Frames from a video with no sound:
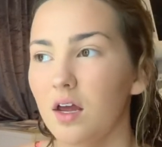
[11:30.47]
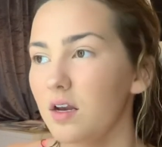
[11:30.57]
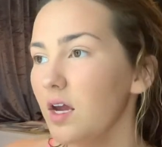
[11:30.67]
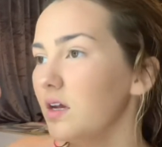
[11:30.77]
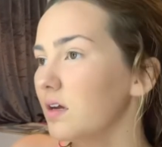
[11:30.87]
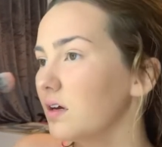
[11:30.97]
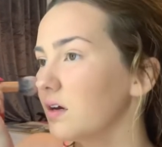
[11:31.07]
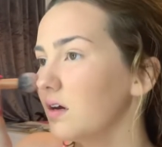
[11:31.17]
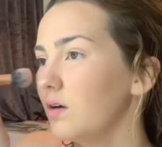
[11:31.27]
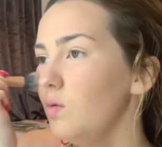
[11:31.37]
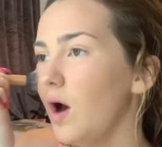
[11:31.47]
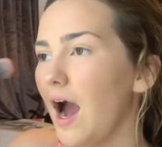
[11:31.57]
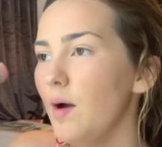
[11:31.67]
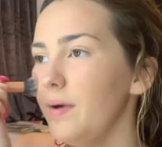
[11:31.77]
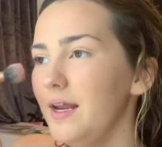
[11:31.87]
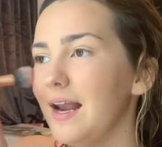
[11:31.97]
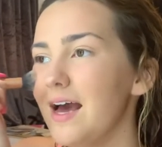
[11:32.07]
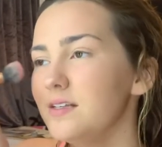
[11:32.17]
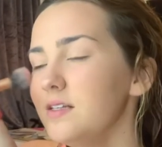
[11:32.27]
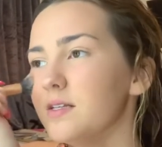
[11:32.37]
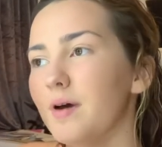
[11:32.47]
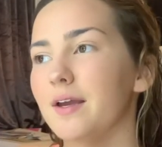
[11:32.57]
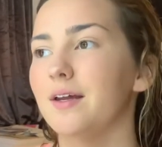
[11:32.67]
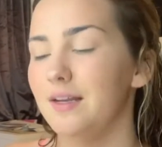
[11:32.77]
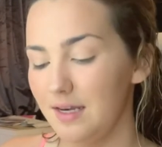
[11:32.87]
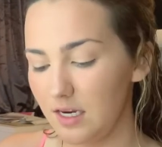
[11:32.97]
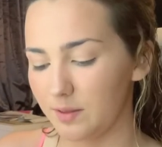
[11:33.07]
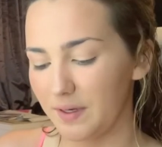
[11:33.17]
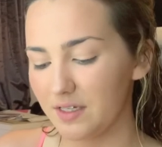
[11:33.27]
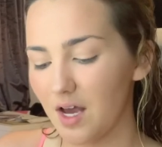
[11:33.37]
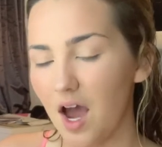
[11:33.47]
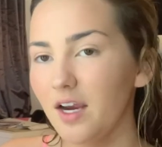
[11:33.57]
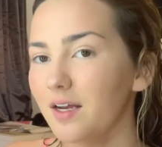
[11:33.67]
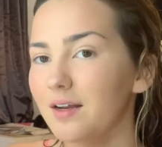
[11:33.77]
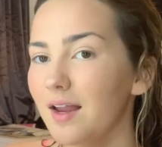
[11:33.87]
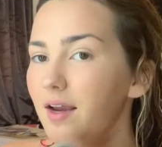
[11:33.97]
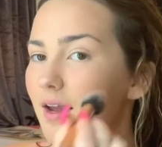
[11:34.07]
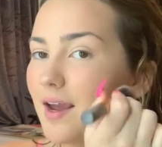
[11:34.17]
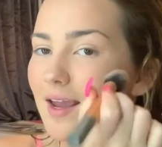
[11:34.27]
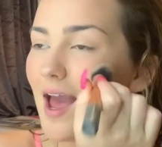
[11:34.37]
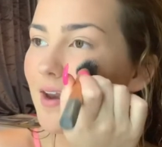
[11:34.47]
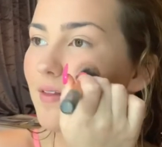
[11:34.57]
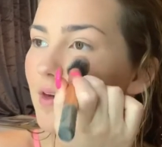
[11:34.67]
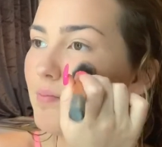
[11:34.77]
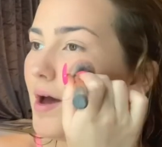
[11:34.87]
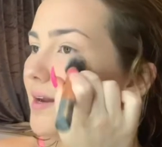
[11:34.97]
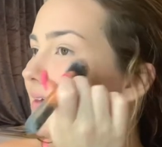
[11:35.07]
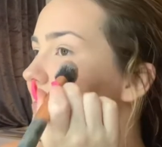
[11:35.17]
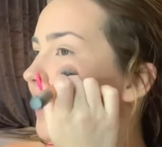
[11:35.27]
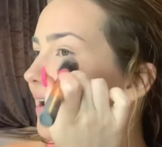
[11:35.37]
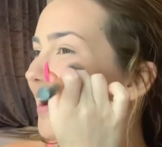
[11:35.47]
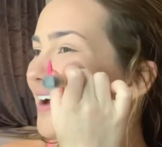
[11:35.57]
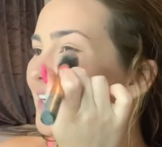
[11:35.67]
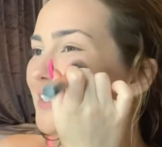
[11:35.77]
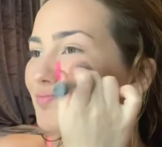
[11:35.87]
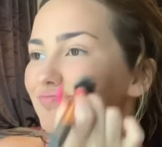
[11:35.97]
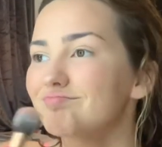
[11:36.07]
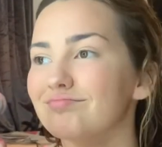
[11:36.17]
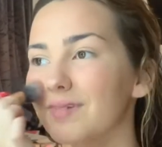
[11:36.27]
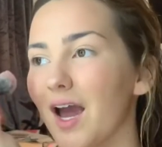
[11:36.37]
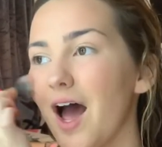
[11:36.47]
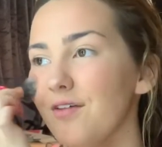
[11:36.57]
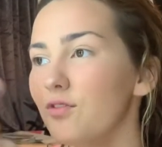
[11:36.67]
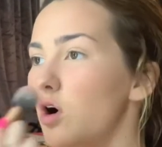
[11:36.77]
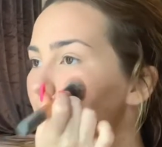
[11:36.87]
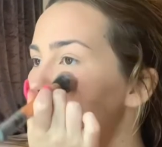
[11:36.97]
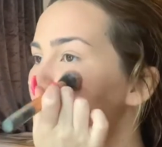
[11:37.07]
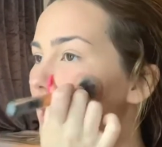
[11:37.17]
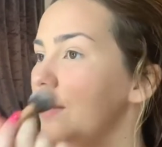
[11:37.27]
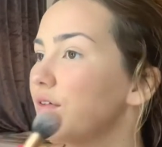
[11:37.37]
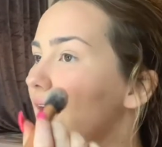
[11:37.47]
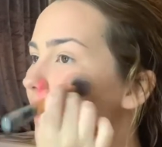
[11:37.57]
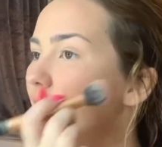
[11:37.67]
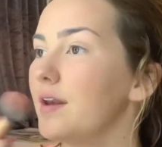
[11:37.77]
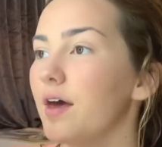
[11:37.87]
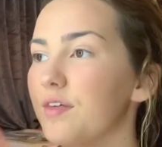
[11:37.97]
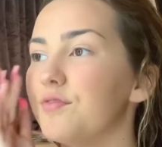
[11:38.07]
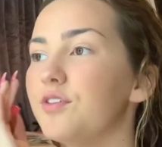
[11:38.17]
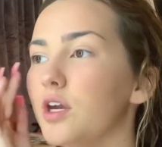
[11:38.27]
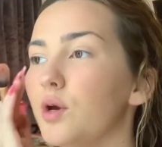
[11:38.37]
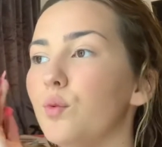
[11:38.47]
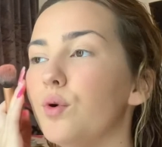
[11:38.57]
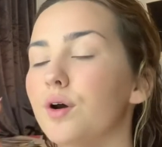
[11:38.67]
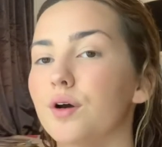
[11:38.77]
Like, how many lessons am I gonna need? Because I, like, again, the money thing, like, I've got money for, like, another few